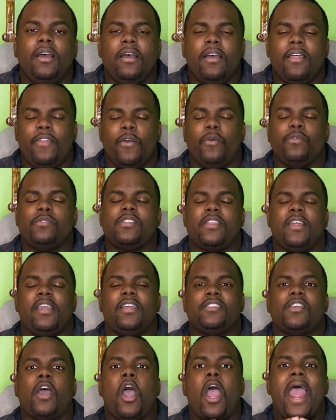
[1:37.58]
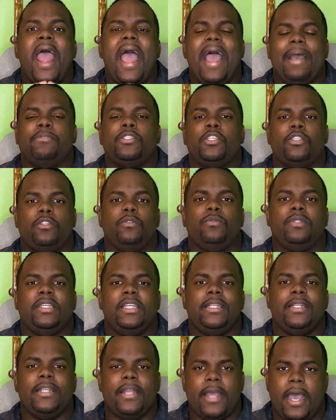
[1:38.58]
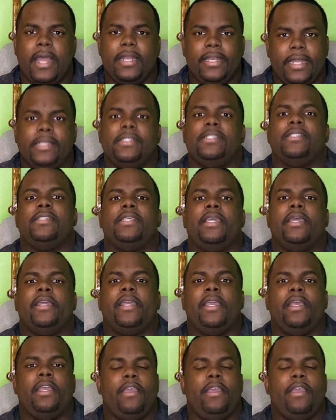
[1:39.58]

Those things are absolutely not necessary.